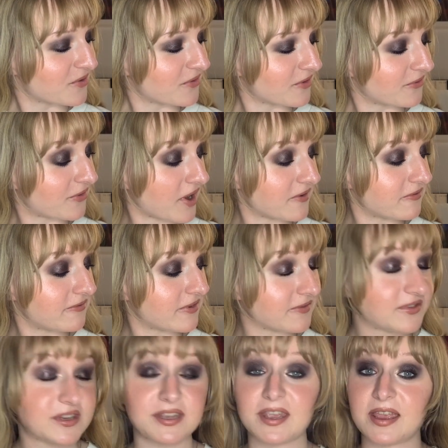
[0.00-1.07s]

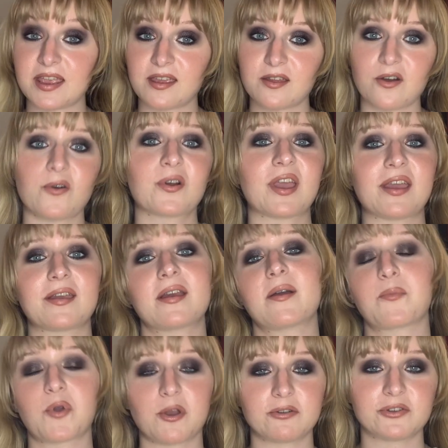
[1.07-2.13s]
558. Okay, I'm
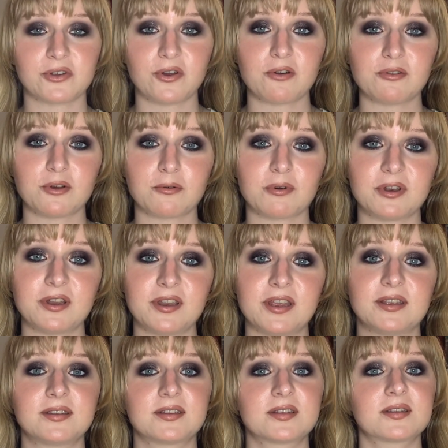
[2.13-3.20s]
going to go look what it
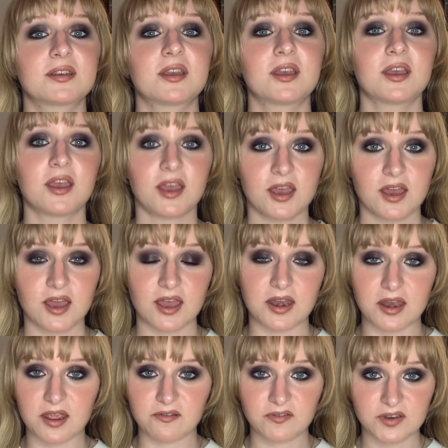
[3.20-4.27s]
is. And
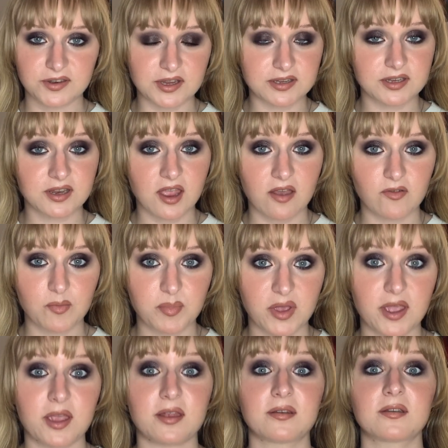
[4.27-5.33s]
if it doesn't have a
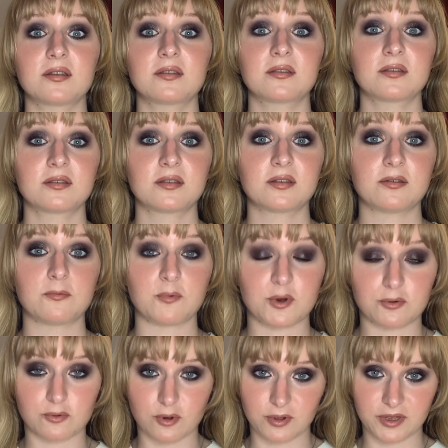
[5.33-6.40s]
pan, we're
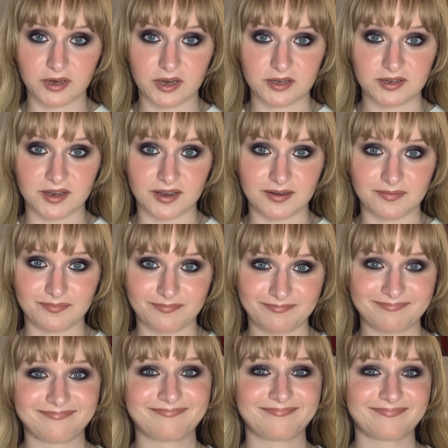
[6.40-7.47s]
rolling it in.
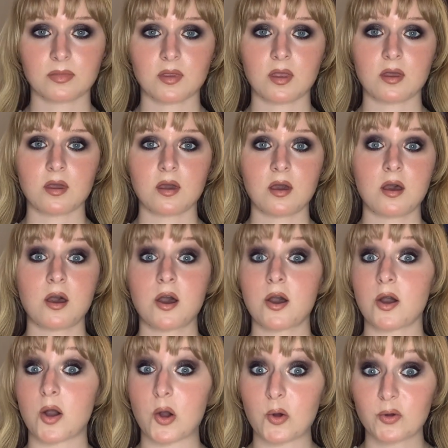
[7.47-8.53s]

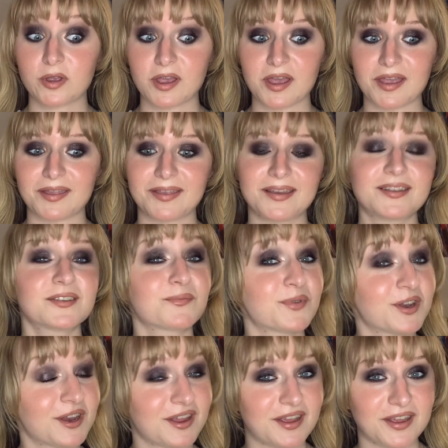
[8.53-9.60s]
Okay, that's
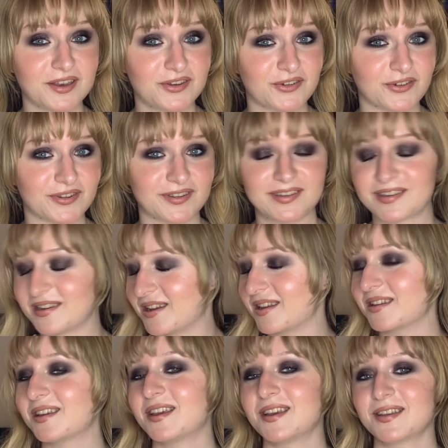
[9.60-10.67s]
pretty
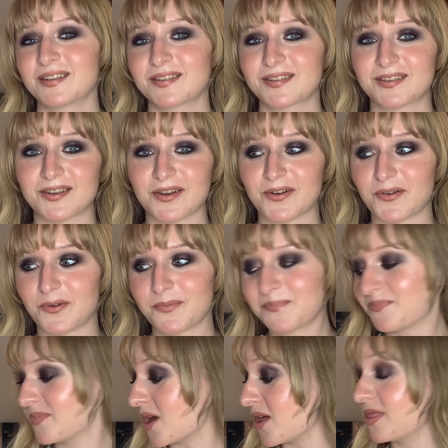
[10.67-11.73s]
interesting. So
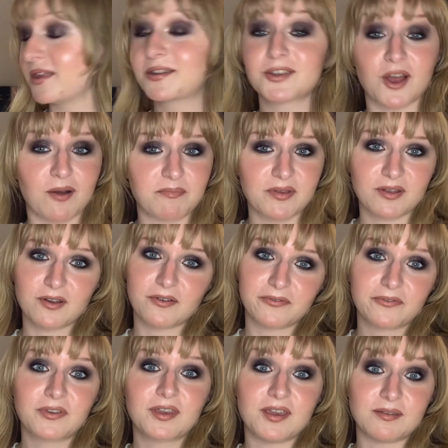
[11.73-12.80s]
on the topic
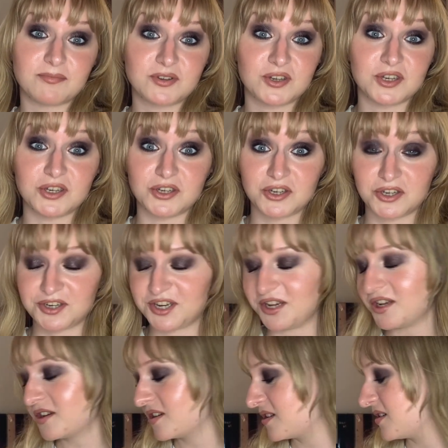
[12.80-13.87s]
of kimchi
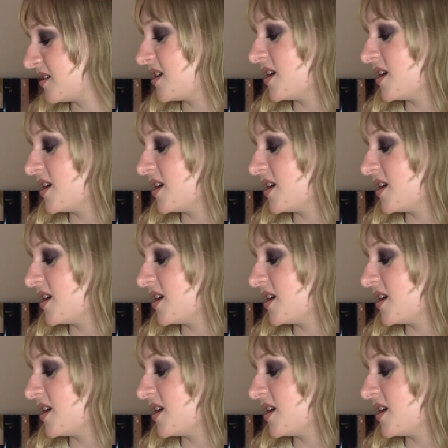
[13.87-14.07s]
chic,